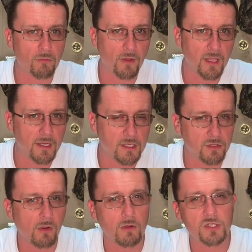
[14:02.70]
forget it because
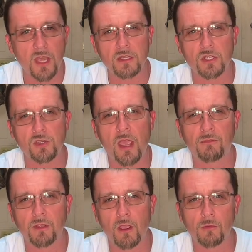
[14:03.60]
there are stages you
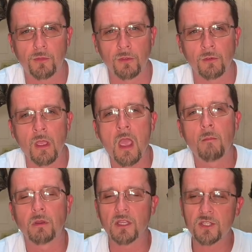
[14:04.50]
have to go through.
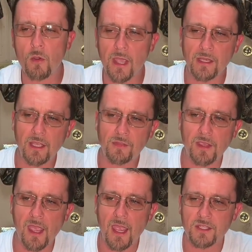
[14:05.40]
But let's go ahead and get
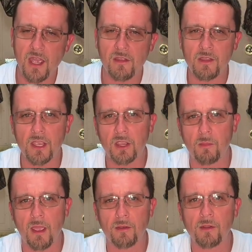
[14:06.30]
the eggs out of the
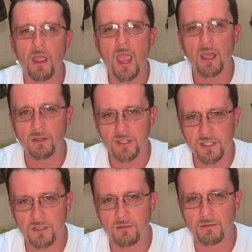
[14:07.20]
incubator and
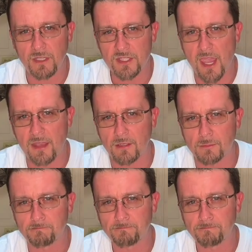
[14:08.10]
let's candle them.